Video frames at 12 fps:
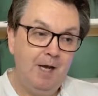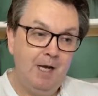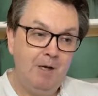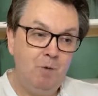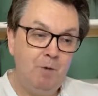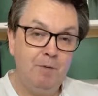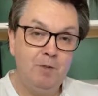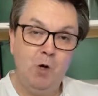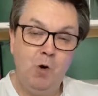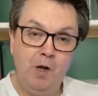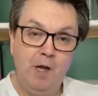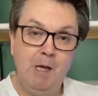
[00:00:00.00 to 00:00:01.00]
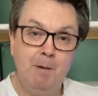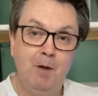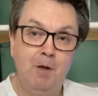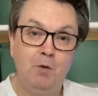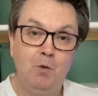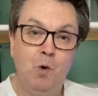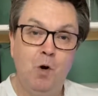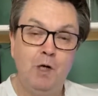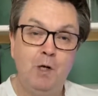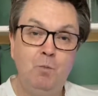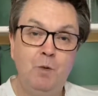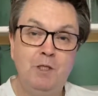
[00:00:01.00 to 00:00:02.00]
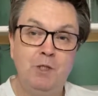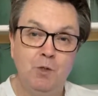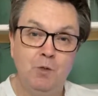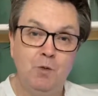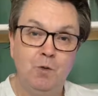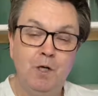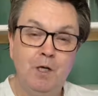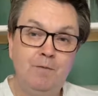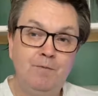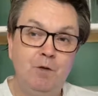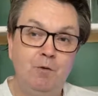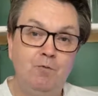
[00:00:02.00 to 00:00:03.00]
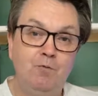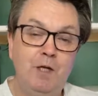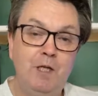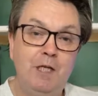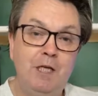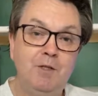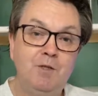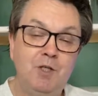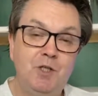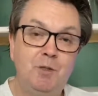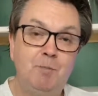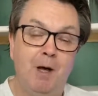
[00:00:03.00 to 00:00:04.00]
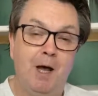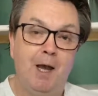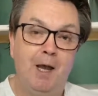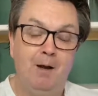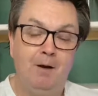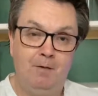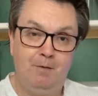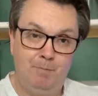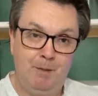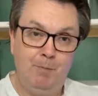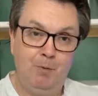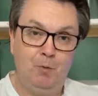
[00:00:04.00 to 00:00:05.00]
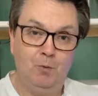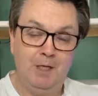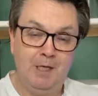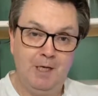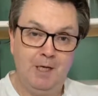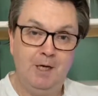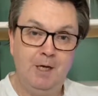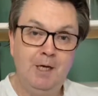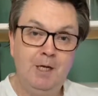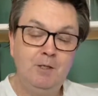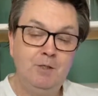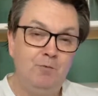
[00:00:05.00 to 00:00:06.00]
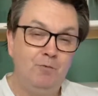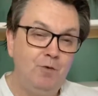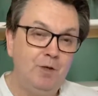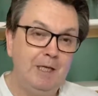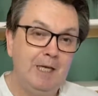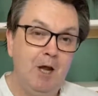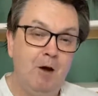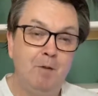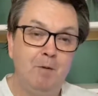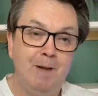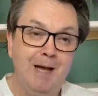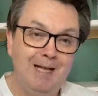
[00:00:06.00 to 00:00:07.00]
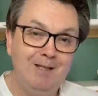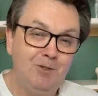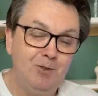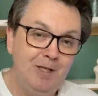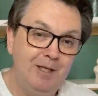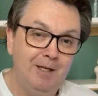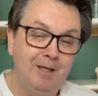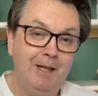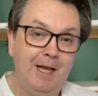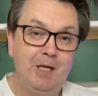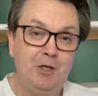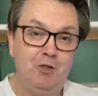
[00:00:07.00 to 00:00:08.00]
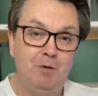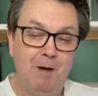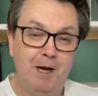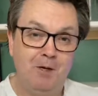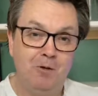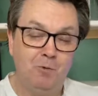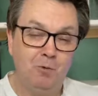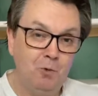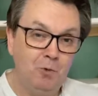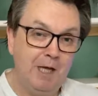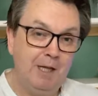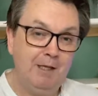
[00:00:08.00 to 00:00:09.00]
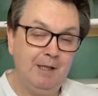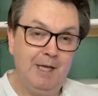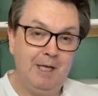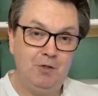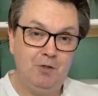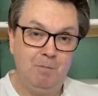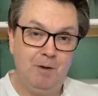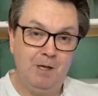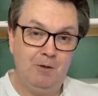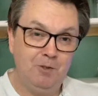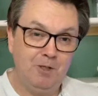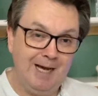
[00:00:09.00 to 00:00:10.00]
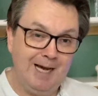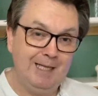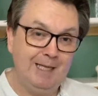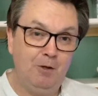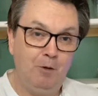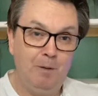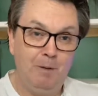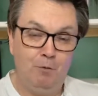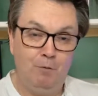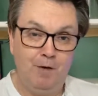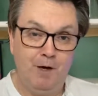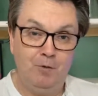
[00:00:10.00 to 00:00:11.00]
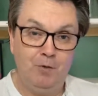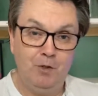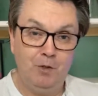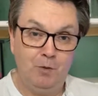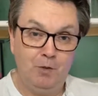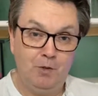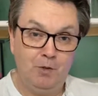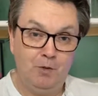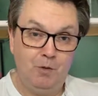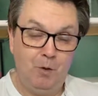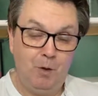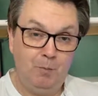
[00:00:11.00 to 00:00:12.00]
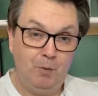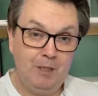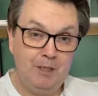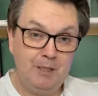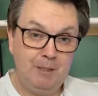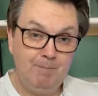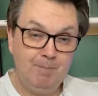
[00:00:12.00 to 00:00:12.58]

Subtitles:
And we were talking about, what can we do to really inspire people here, to really help them do the little extra mile, go that little extra mile to add a little bit more value to what they do in the workplace.